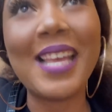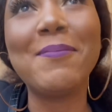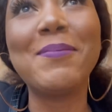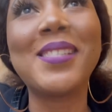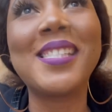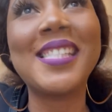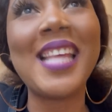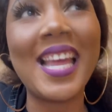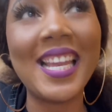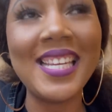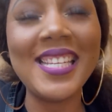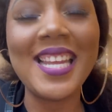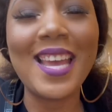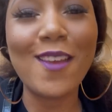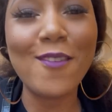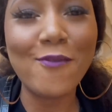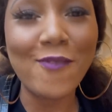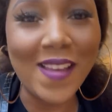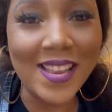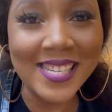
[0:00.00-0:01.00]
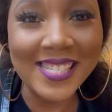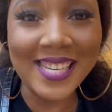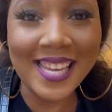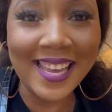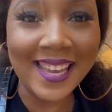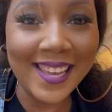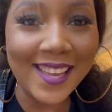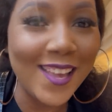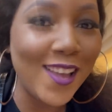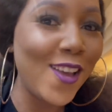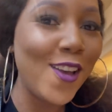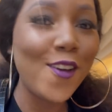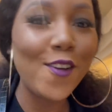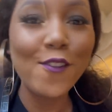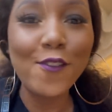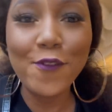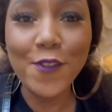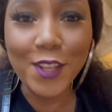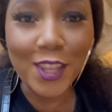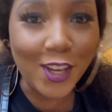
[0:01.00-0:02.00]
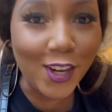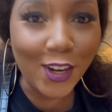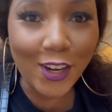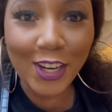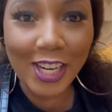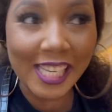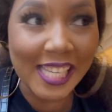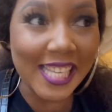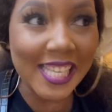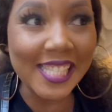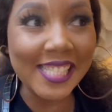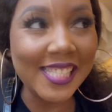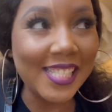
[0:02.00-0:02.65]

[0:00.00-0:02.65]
Sunday fun day for the girlies.